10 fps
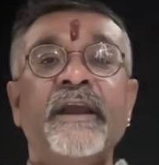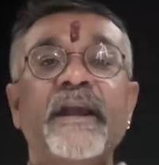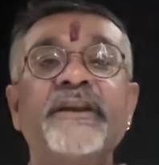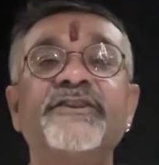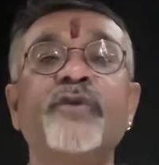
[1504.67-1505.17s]

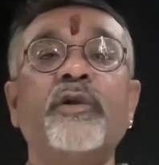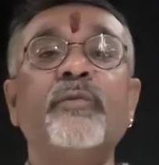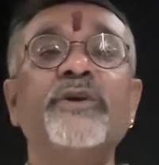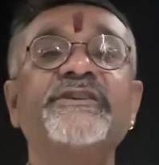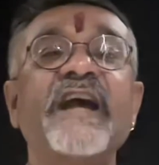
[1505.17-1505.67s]
it is
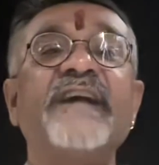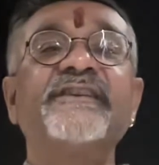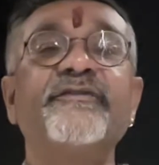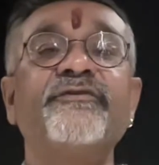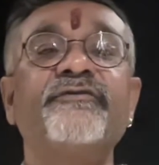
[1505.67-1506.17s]
almost as
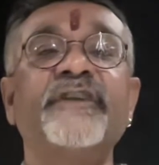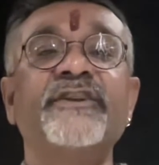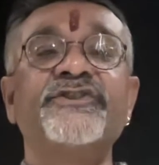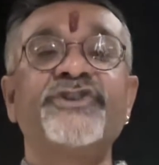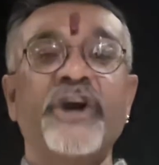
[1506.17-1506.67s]
if
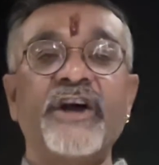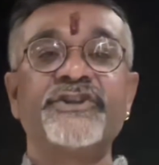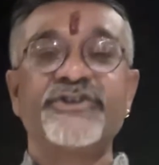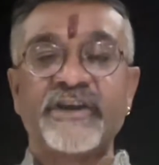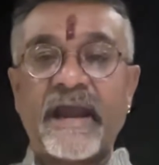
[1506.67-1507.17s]
the church